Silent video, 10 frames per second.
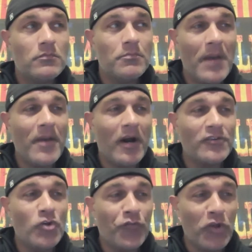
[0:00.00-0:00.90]
maybe I'll
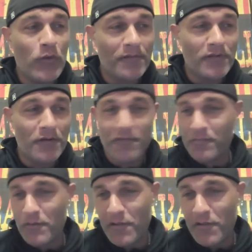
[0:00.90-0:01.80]
do for you what I've done for
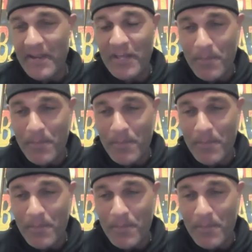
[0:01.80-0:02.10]
some other media